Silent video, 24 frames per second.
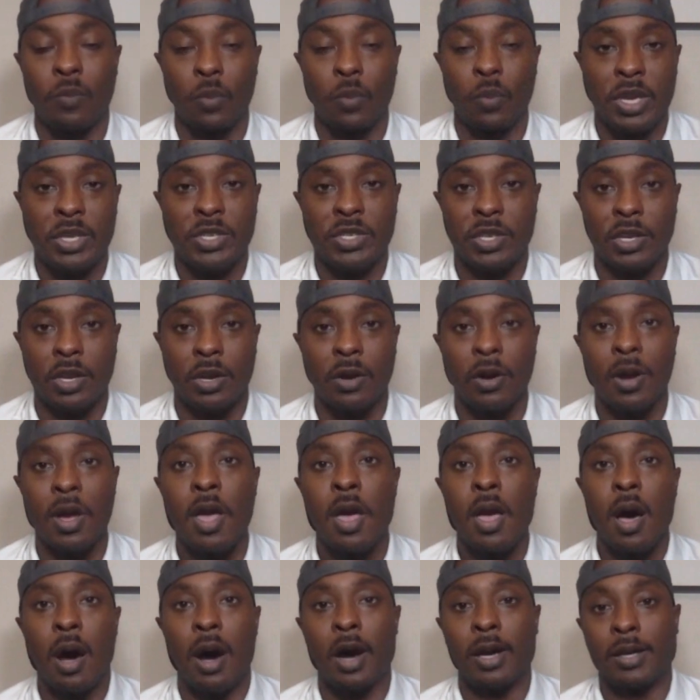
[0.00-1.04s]
weeks here
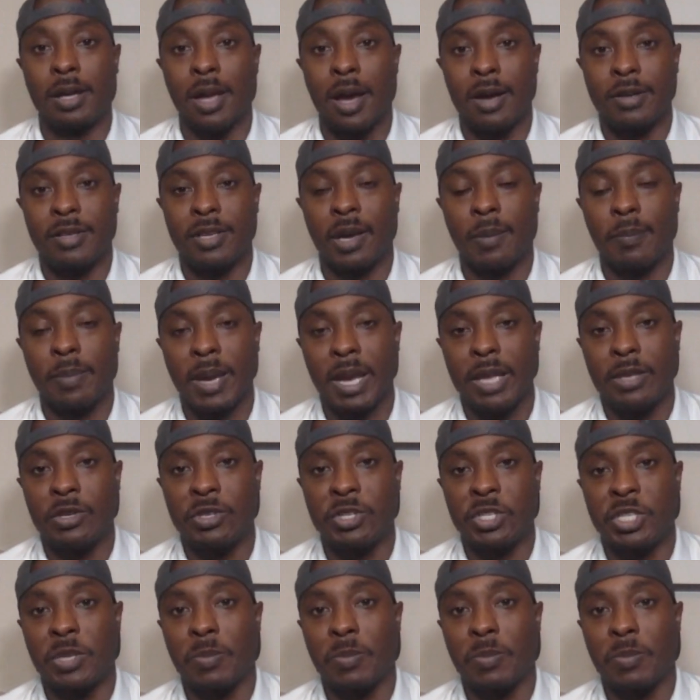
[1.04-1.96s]
on Locked On Panthers,